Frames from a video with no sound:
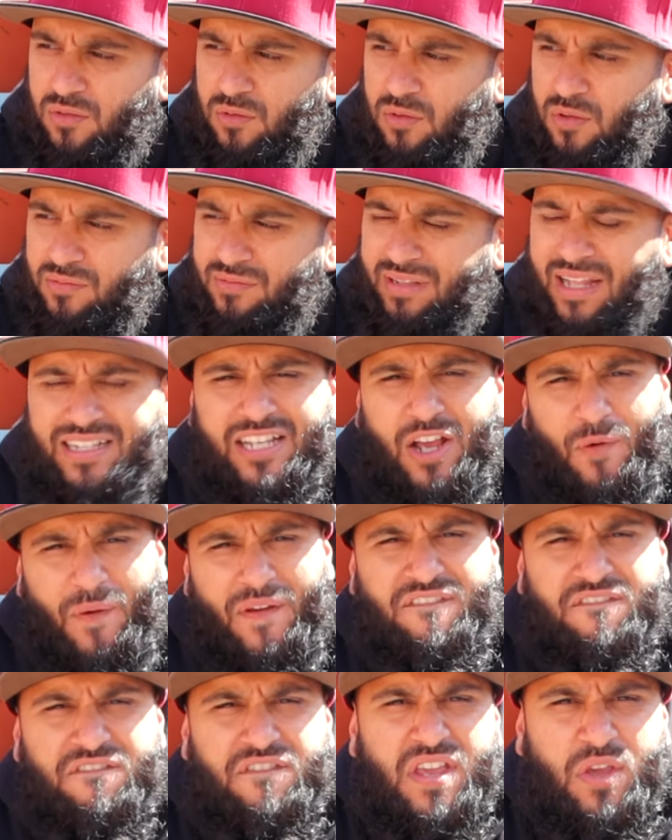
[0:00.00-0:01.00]
Well, that's how I
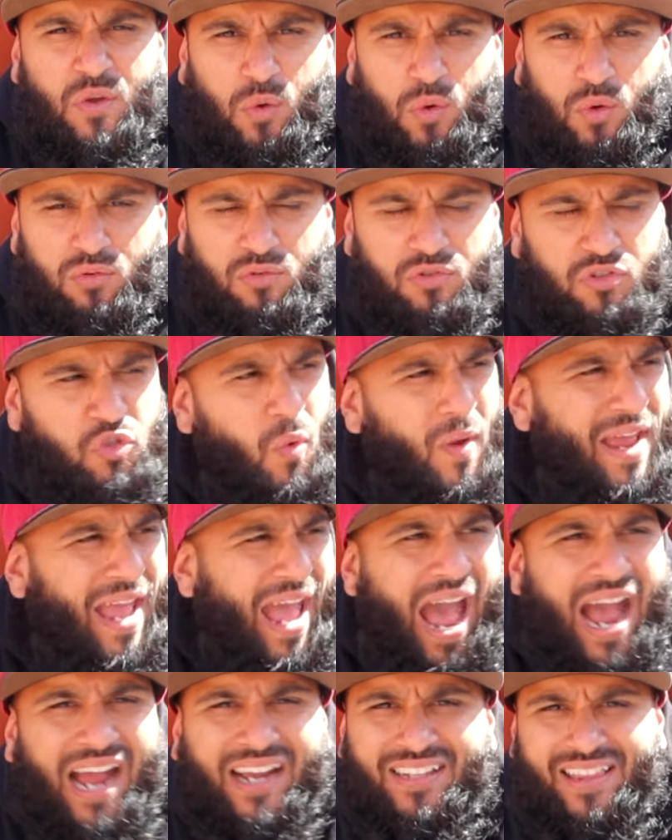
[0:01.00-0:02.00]
feel, so I
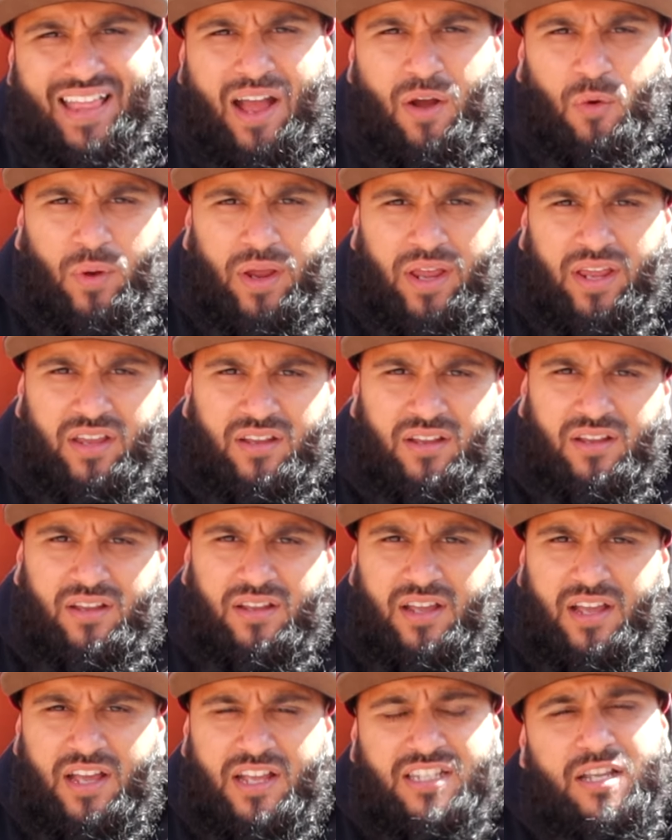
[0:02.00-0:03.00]
act that way.
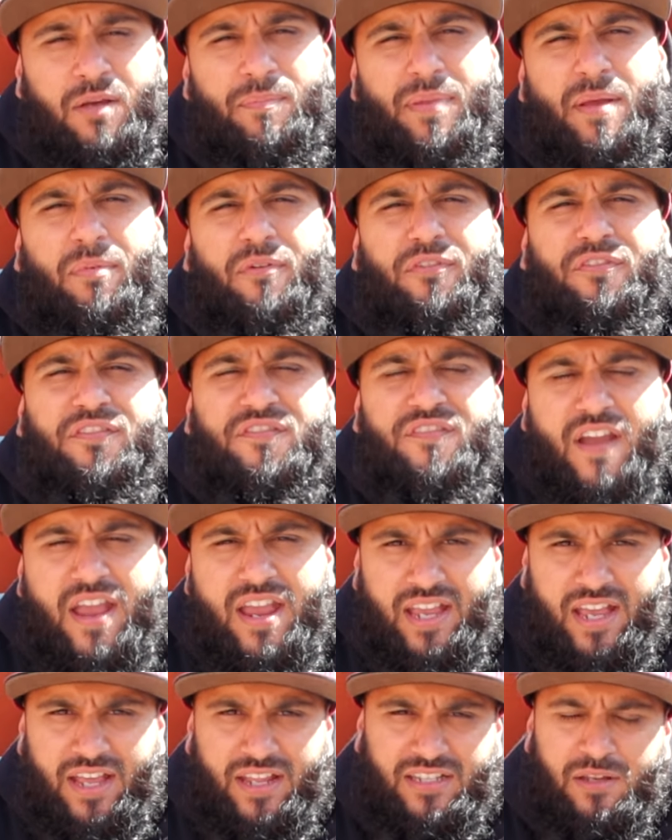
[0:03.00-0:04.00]
Some people
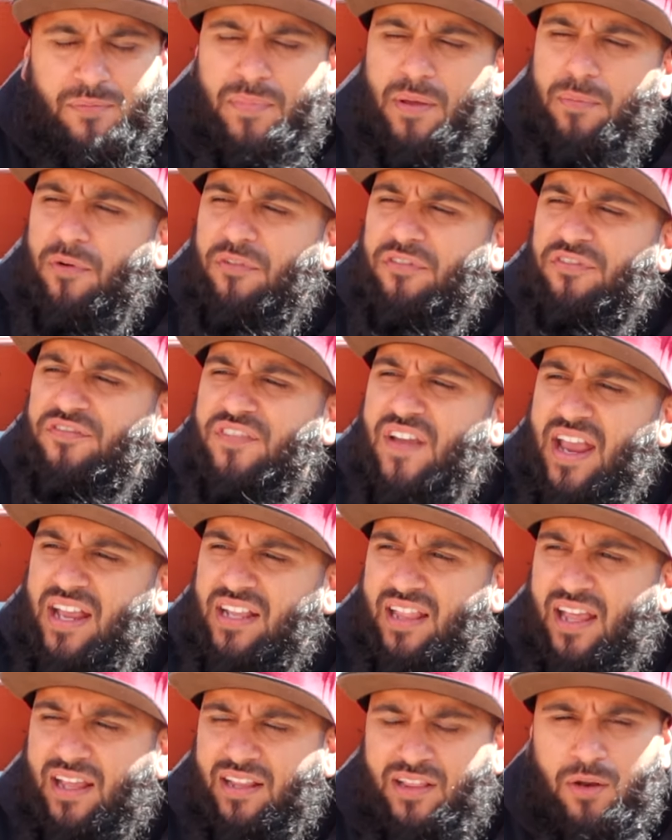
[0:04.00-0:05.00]
fake it. Some people
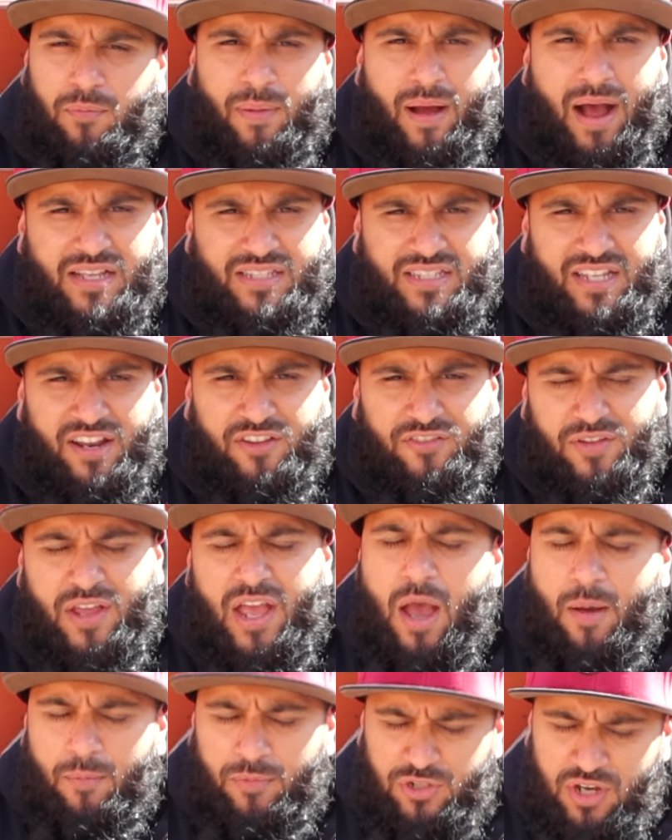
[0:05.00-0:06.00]
fake like they're positive.
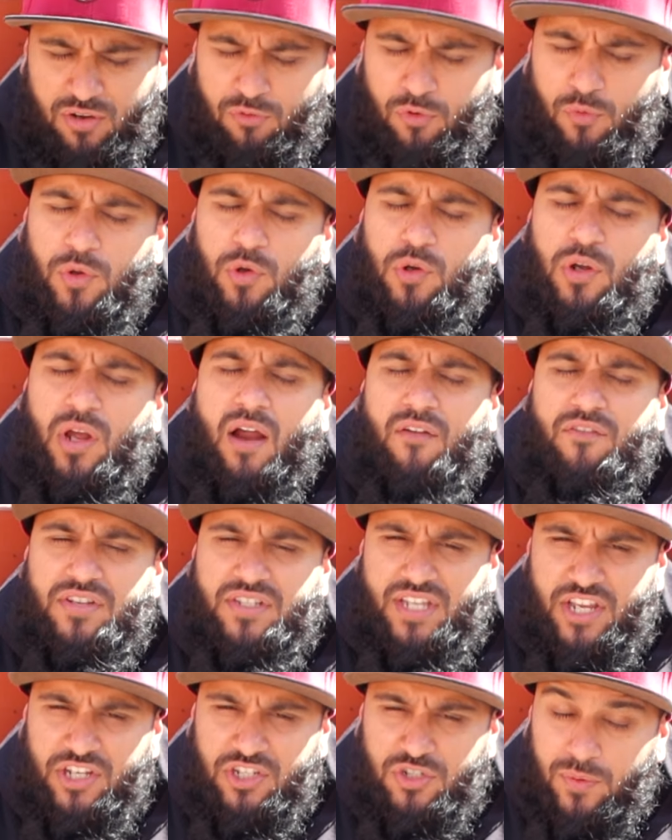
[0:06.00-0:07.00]
But you have a real
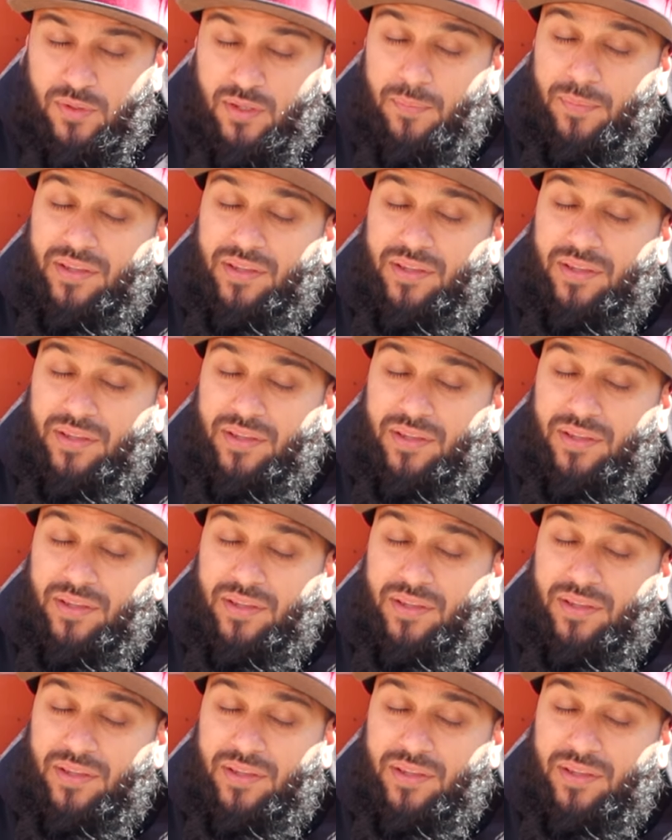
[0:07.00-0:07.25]
conversation with them